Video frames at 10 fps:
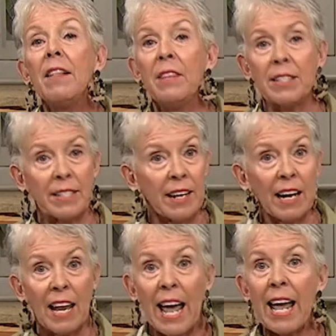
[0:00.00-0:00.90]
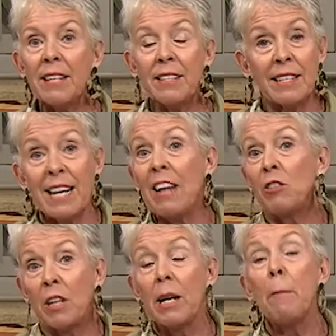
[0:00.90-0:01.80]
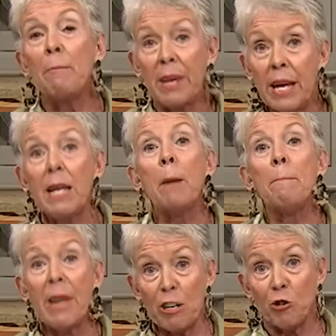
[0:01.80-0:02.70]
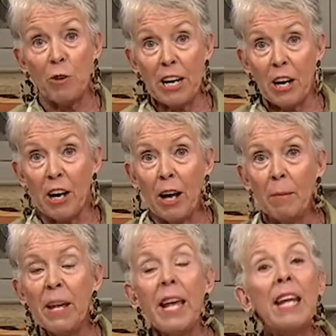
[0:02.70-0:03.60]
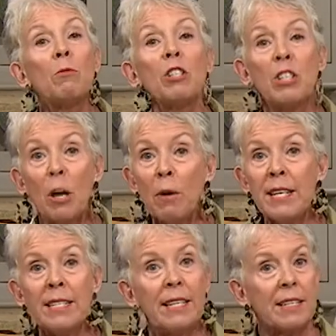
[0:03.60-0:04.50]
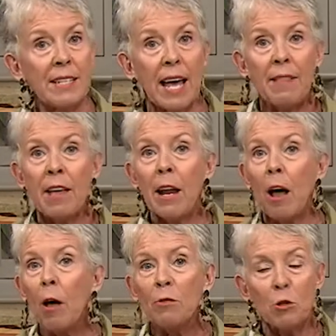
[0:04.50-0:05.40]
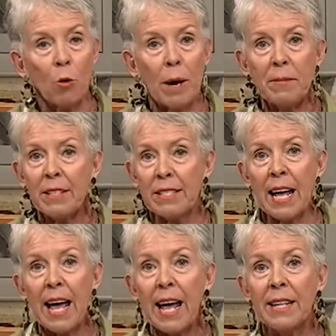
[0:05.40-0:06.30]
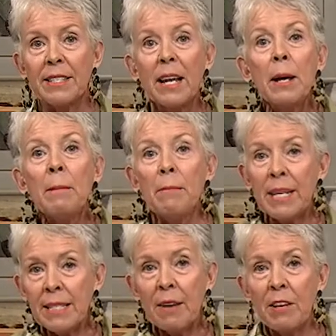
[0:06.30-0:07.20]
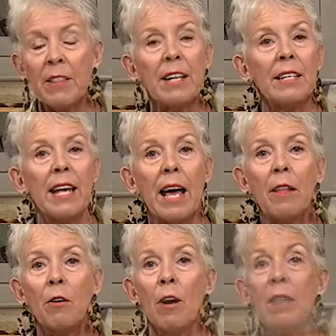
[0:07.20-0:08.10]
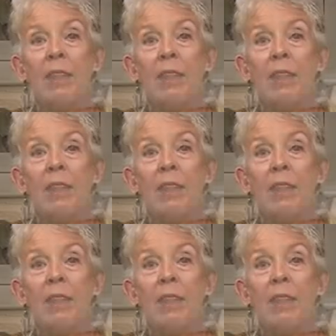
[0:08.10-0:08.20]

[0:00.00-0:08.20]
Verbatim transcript: that's the glass that's actually a big measuring cup. It was so easy to take that off, scrape the sides, mix everything together, and